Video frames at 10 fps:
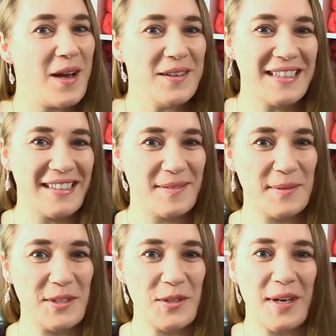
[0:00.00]

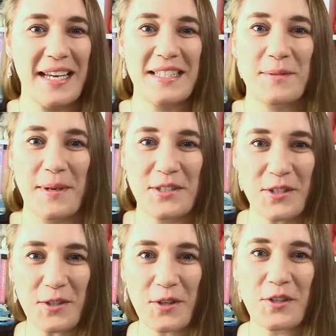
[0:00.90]
welcome to a
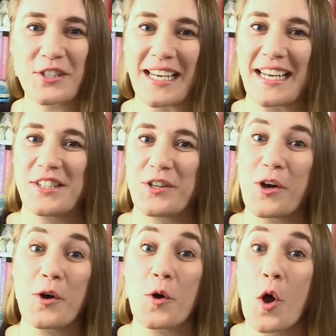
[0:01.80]
special crochet
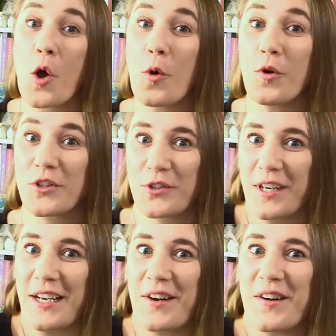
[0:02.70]
show, or
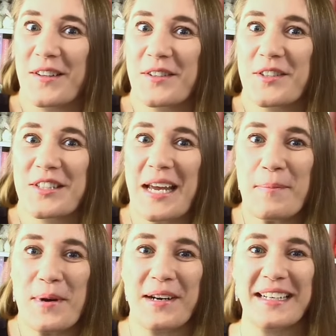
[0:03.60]
should I call a crochet
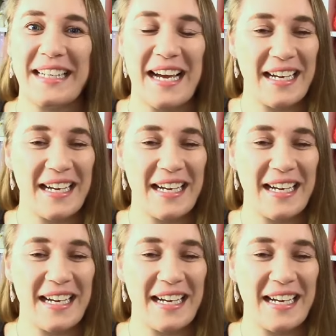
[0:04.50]
party?